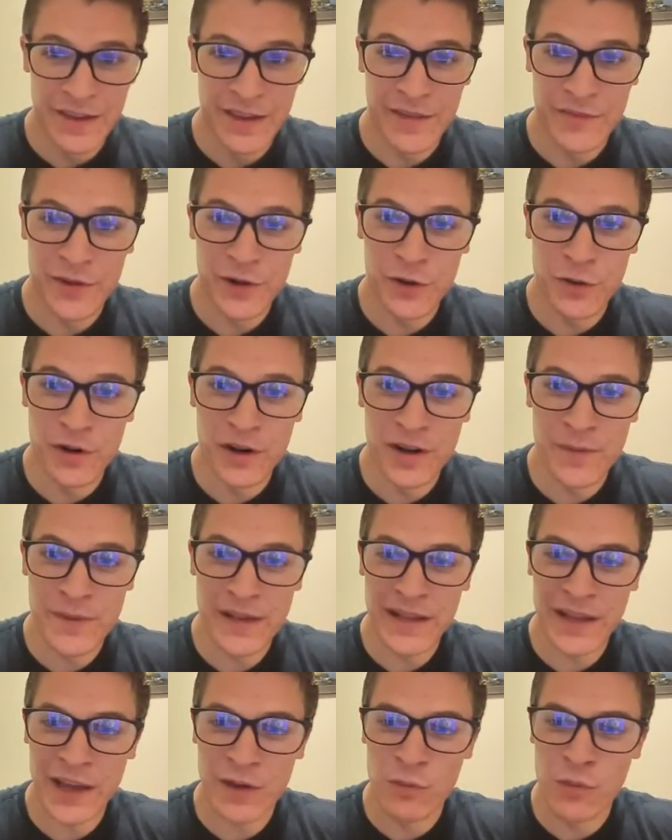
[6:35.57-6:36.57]
if you don't want to
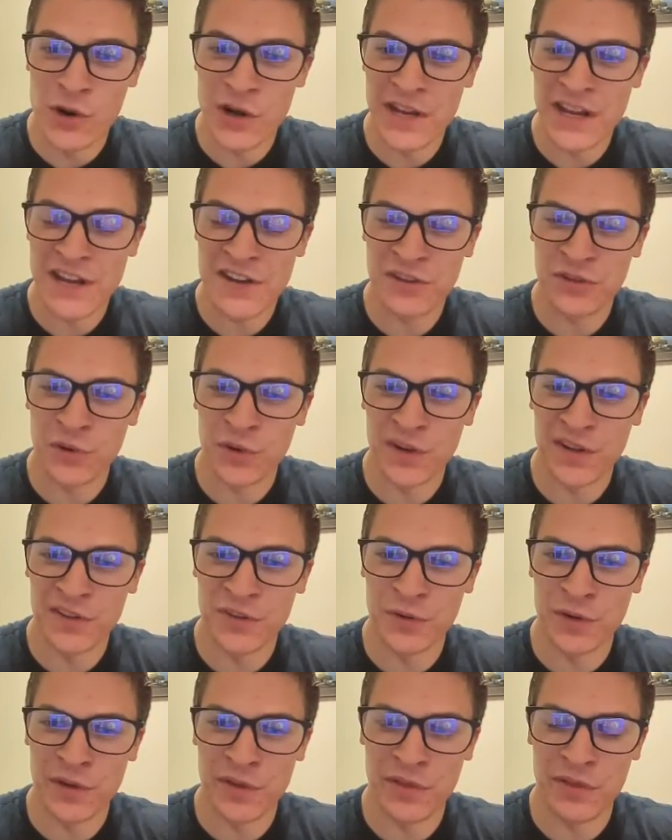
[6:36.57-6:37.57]
be like Woody in Toy
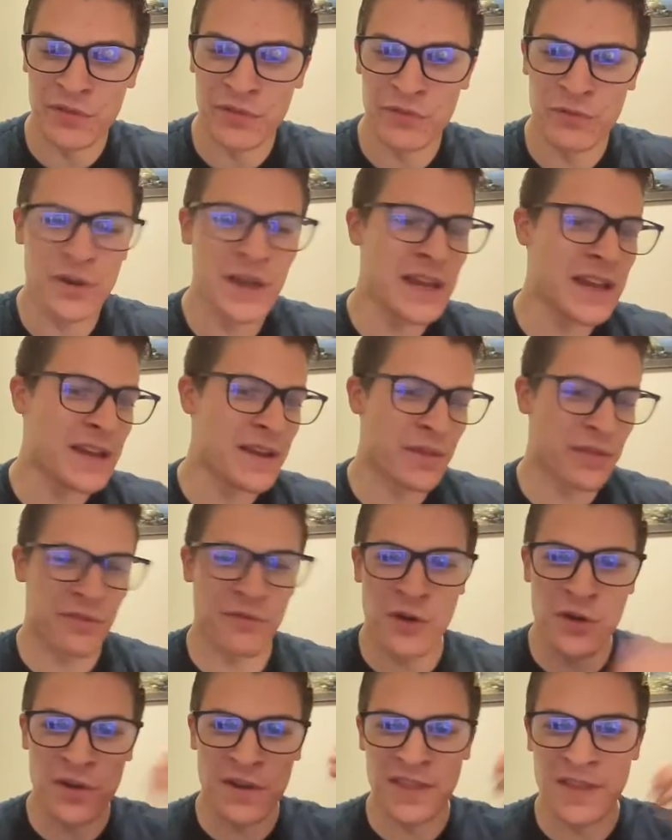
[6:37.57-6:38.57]
Story 3 and
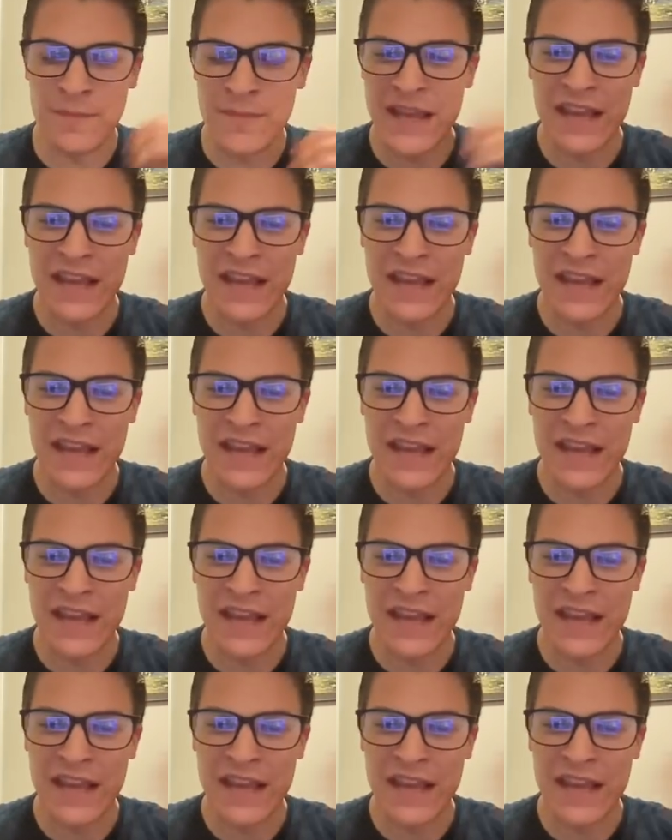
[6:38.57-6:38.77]
thrown in the